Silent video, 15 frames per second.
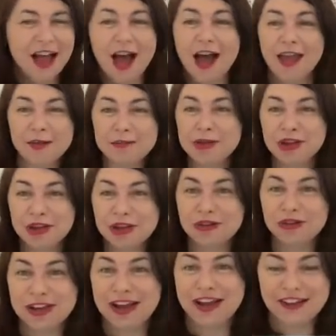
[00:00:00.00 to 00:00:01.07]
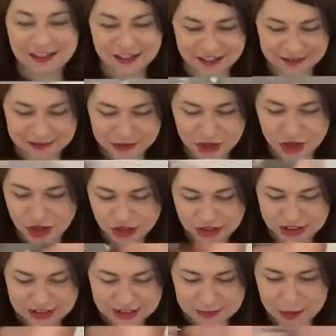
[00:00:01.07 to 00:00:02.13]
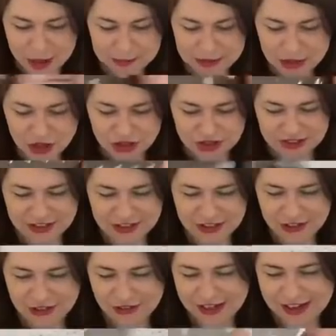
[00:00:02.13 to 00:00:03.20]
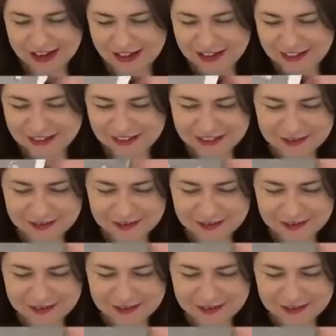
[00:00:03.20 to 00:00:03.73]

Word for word: I am going to create it. I'm totally, it's my mission to create